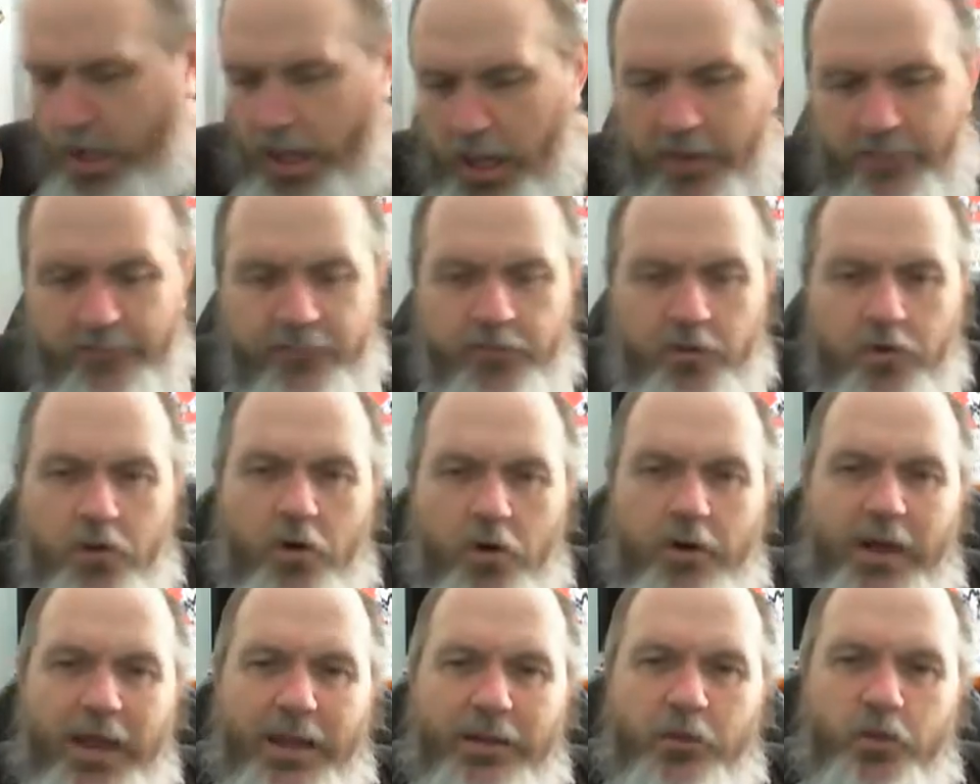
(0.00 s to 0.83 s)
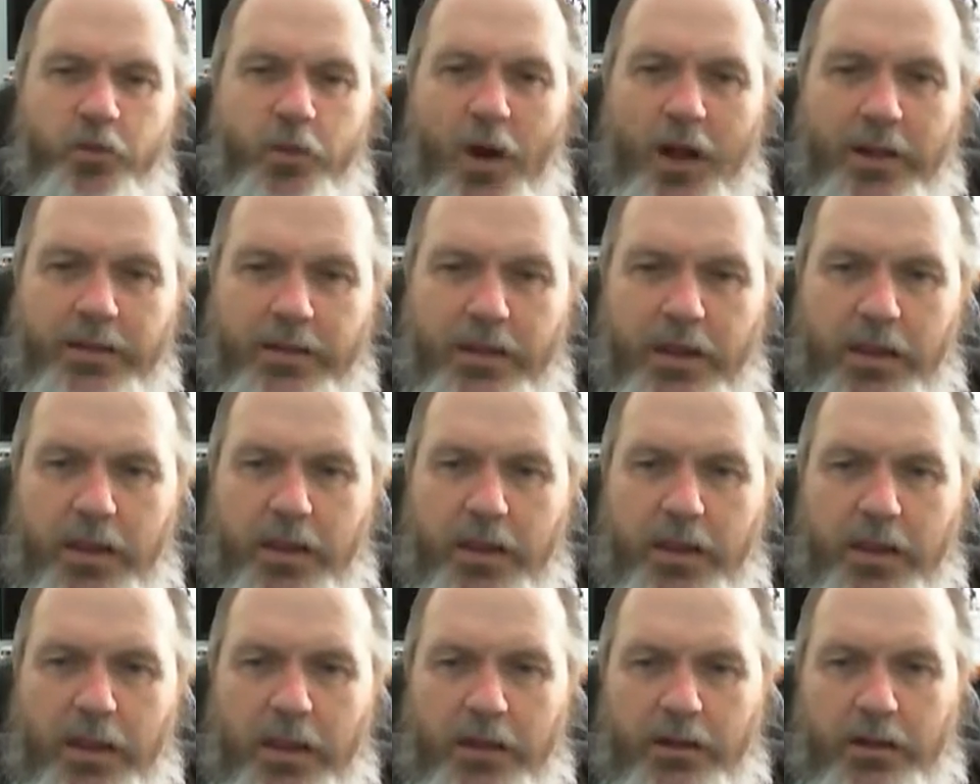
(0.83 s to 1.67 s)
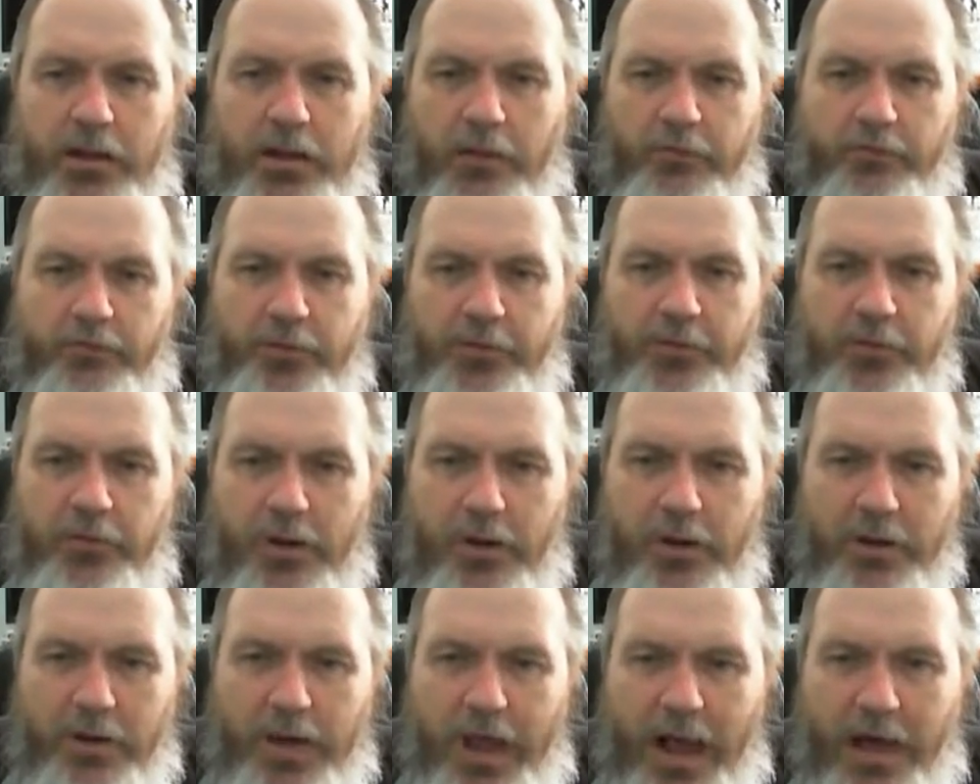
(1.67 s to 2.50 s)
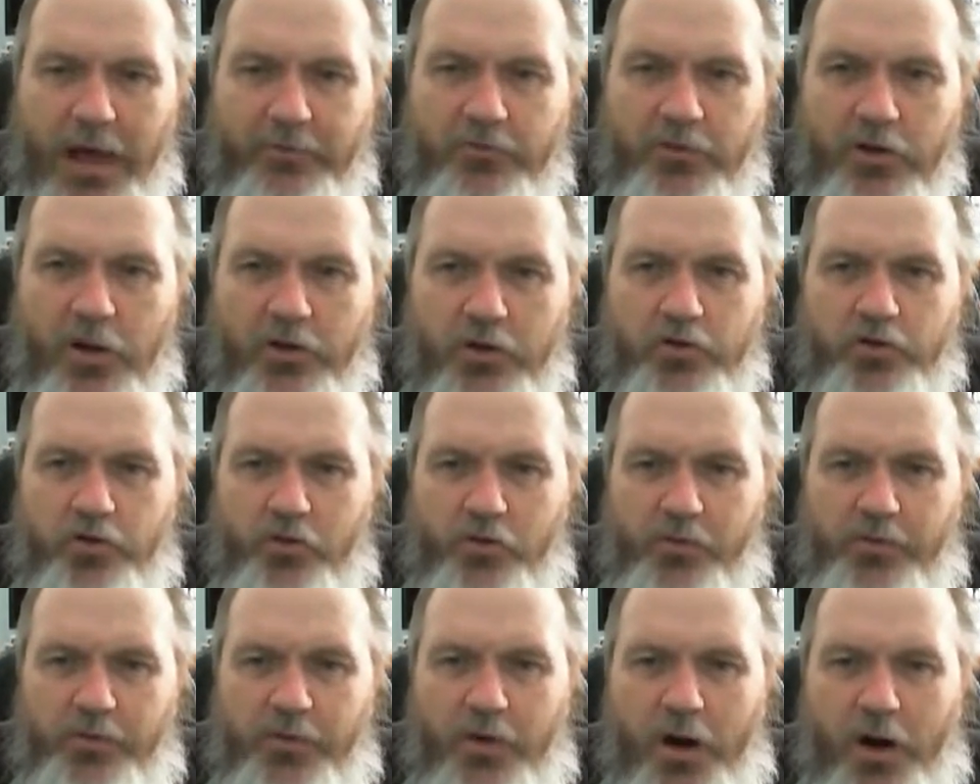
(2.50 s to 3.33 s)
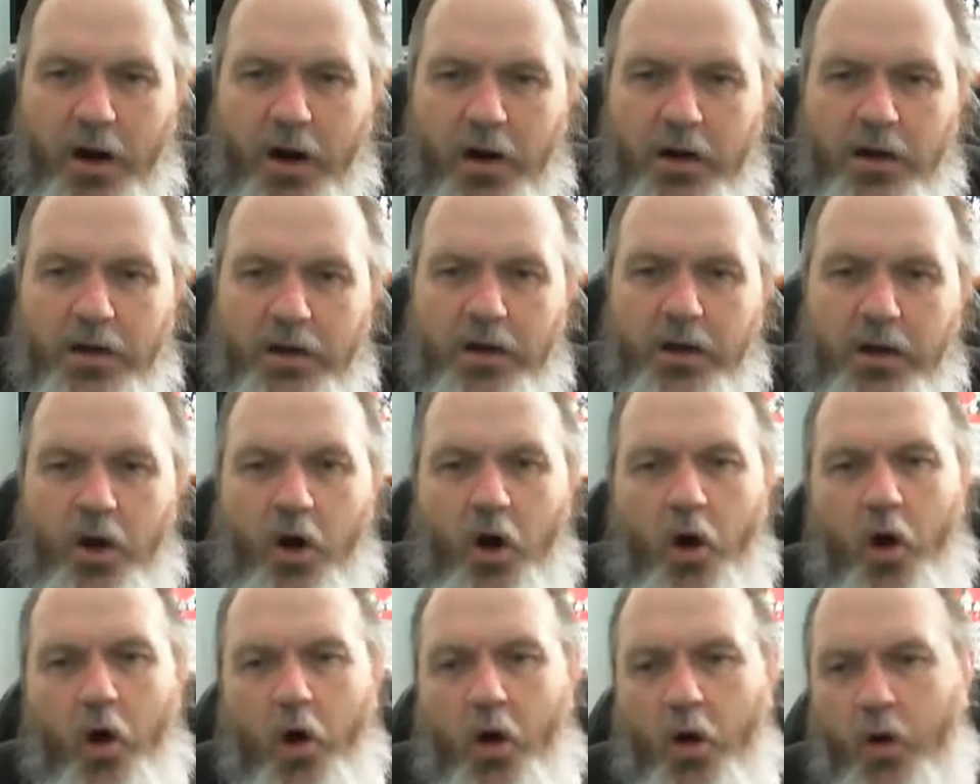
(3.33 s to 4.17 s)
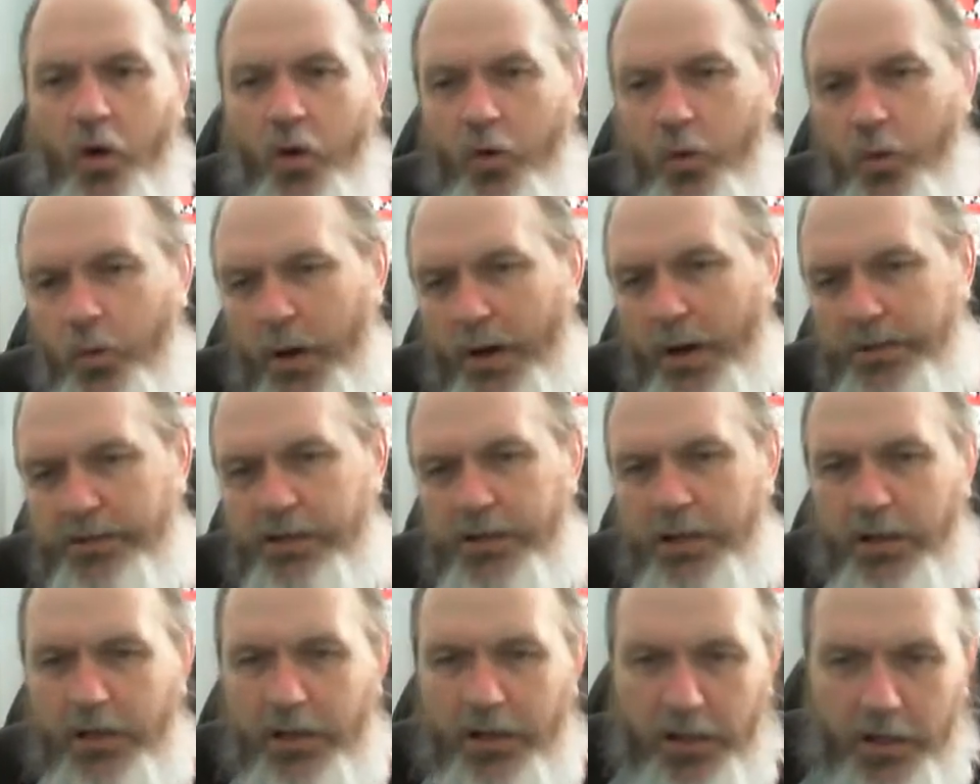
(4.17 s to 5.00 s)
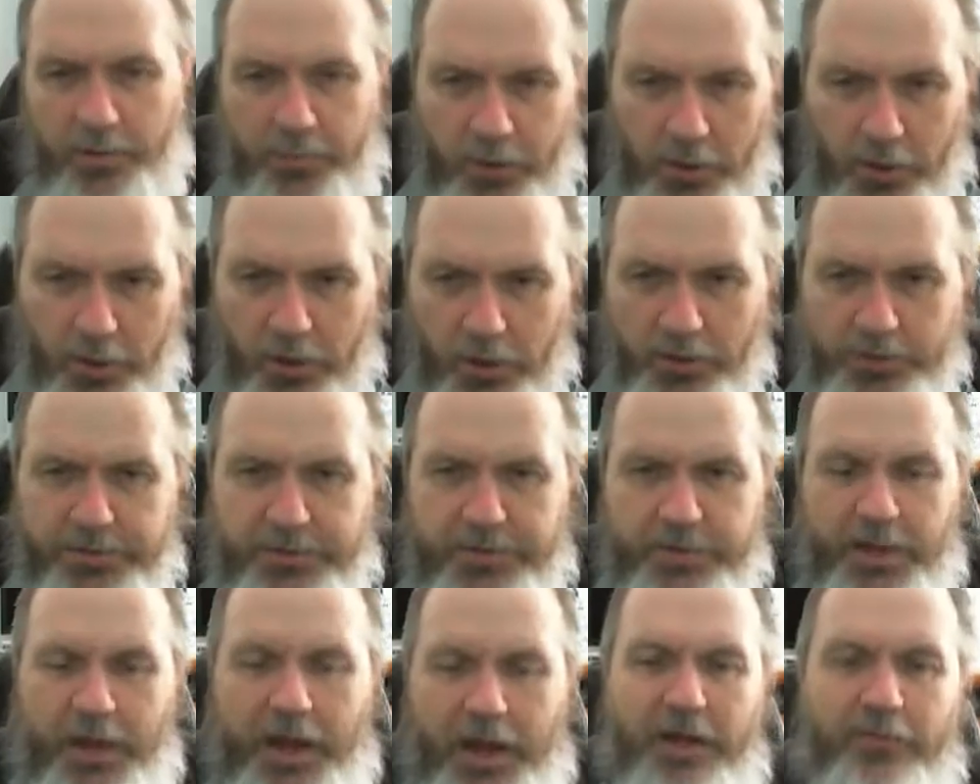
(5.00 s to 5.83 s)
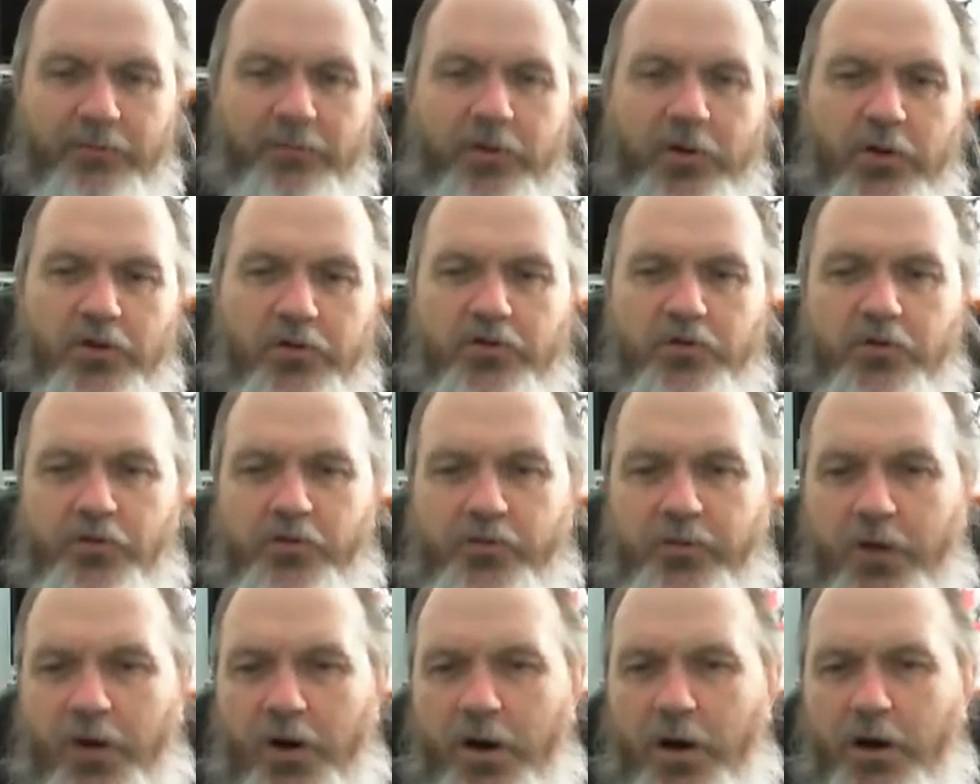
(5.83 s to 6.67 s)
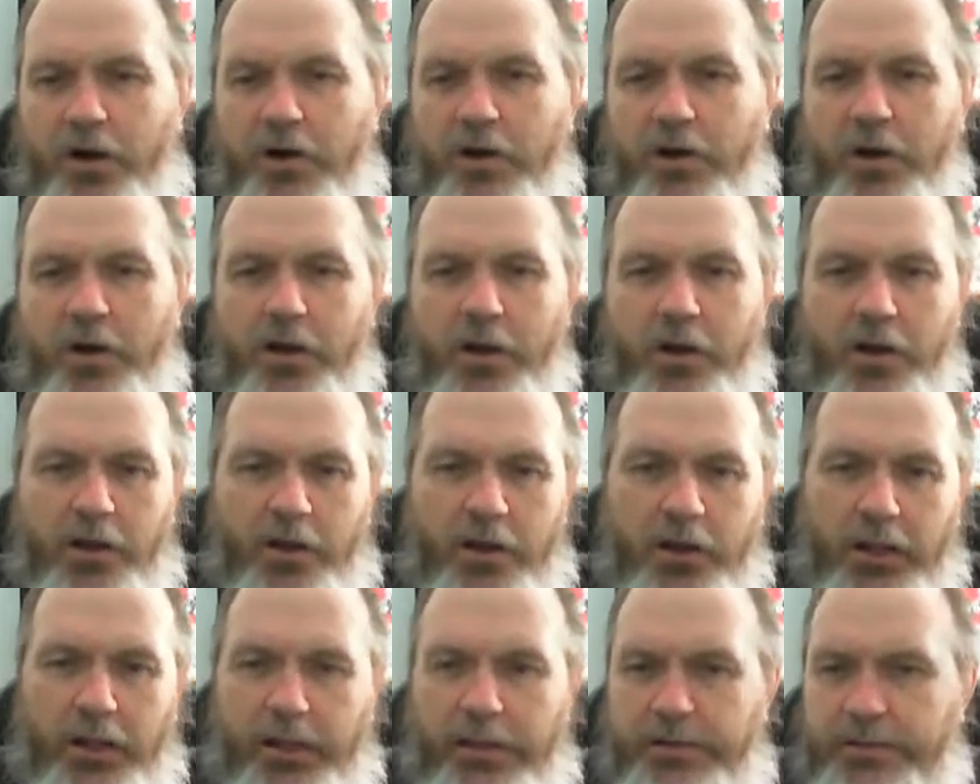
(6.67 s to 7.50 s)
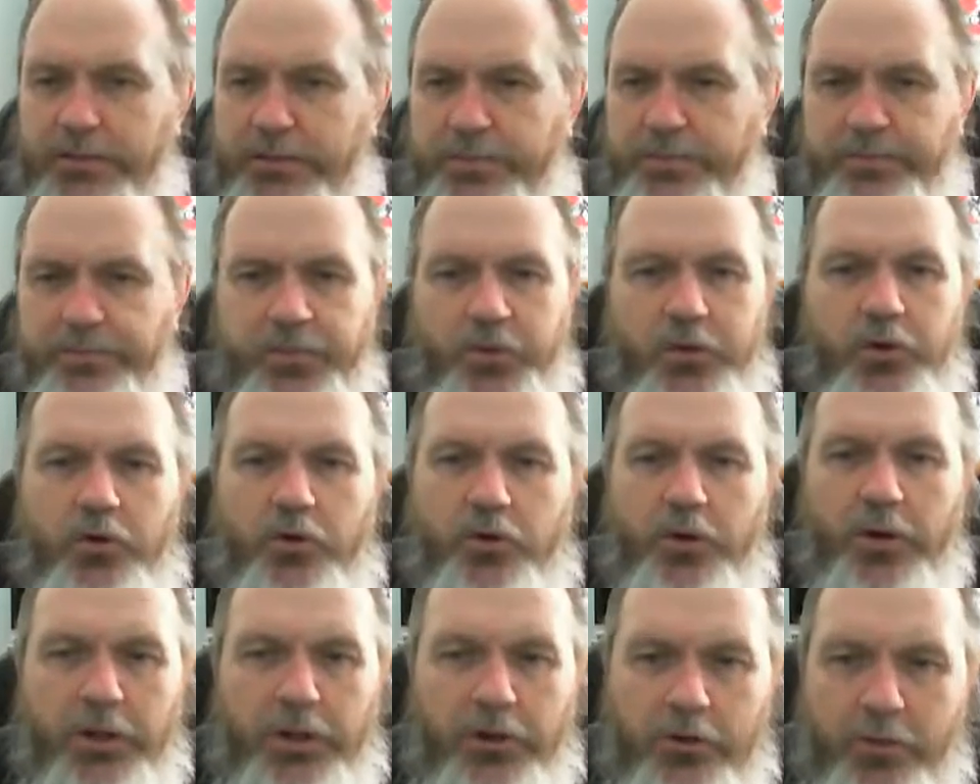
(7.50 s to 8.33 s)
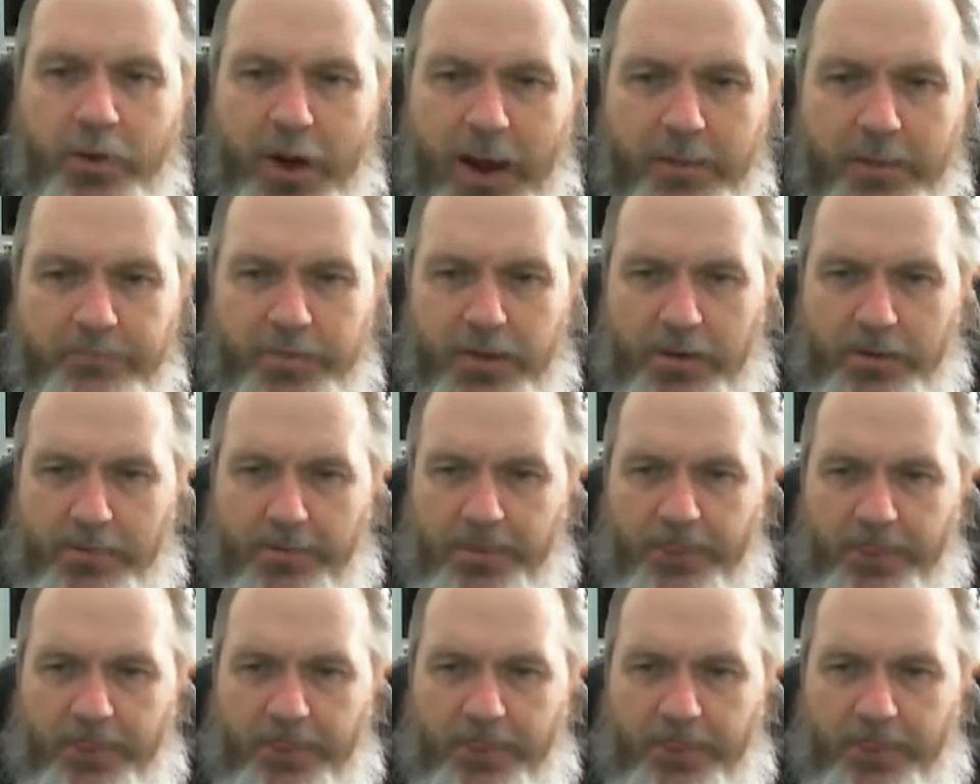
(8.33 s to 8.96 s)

if you look at what the Federal have done so far, or what the Liberals have done so far, it's purely crap.